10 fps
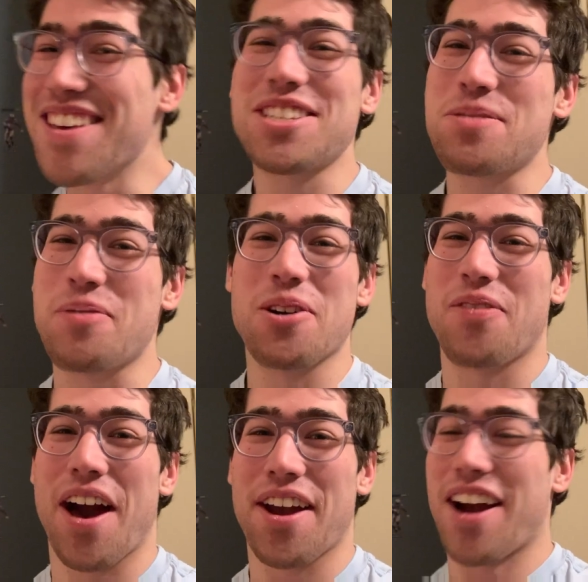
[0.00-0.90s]
this is pure
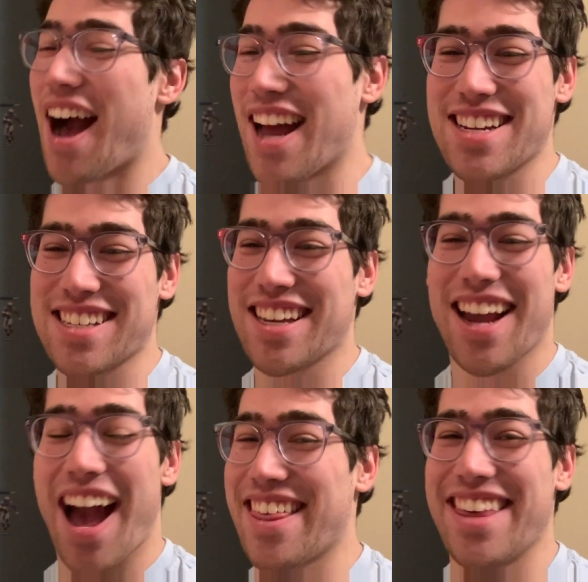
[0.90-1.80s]
fire. Honestly,
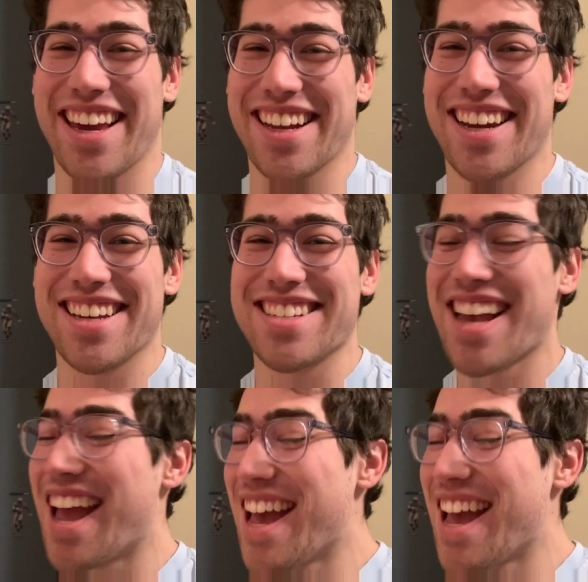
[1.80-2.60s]
I think it is.